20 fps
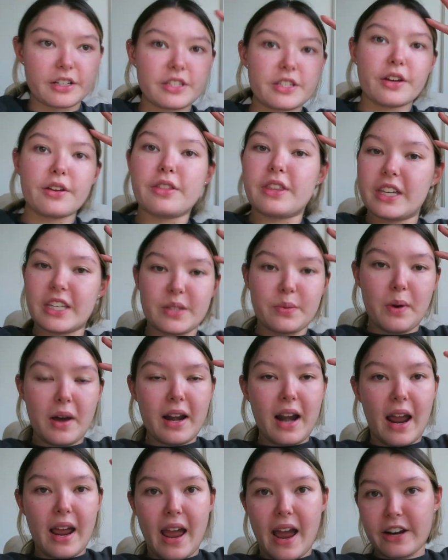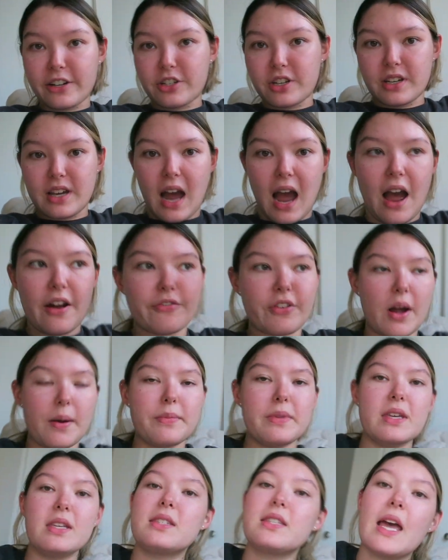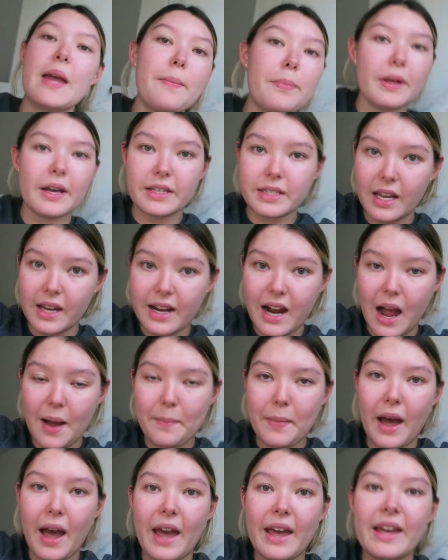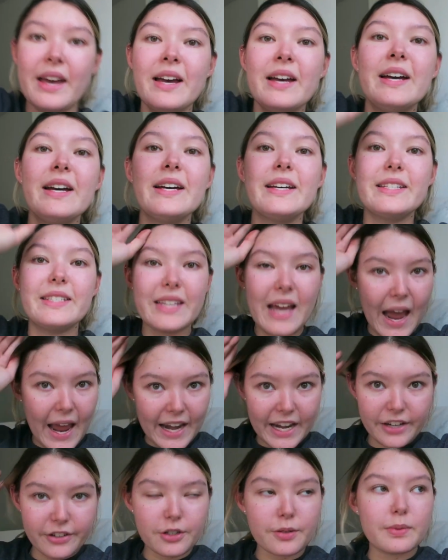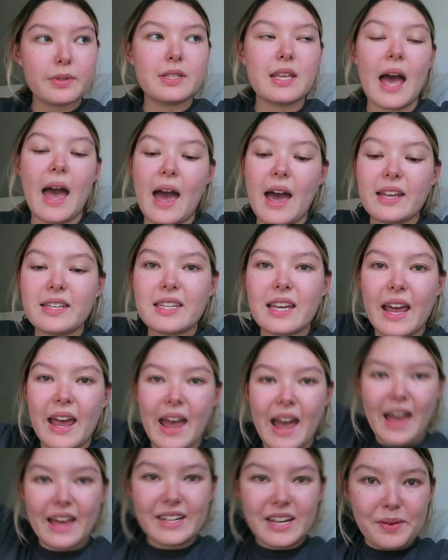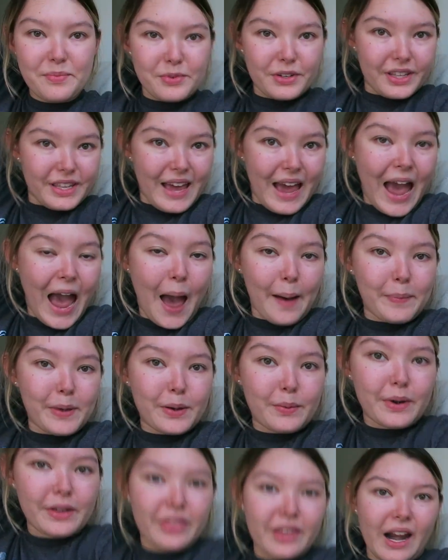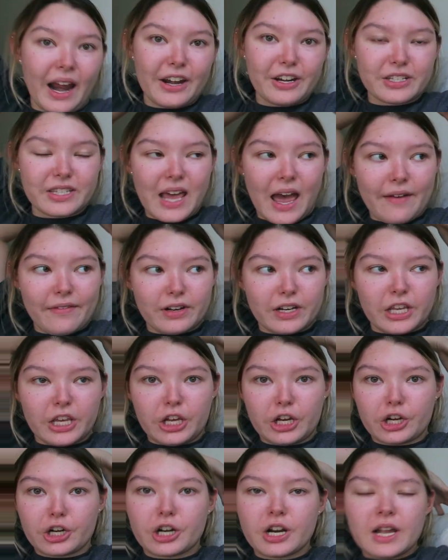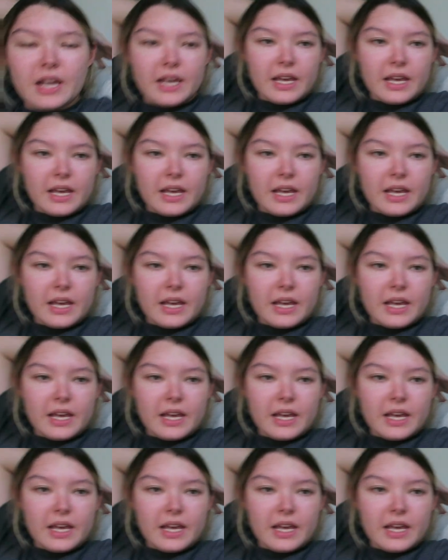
So this one I actually got from the same place I got my dining room set, and I'm really happy with it. I just have it here